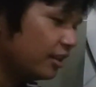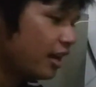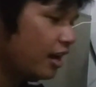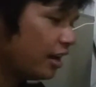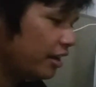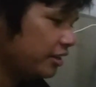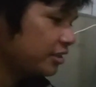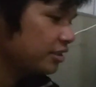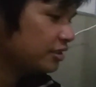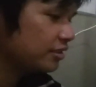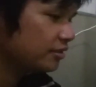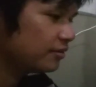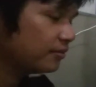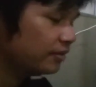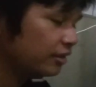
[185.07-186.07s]
Nice.
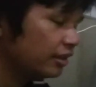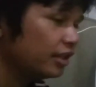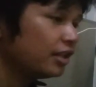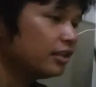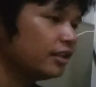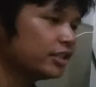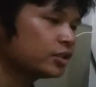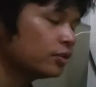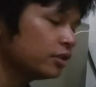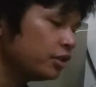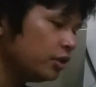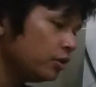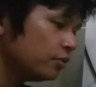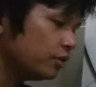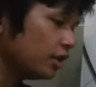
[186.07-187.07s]
Let's
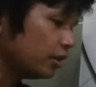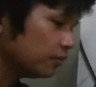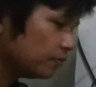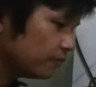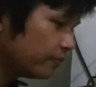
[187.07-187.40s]
continue then.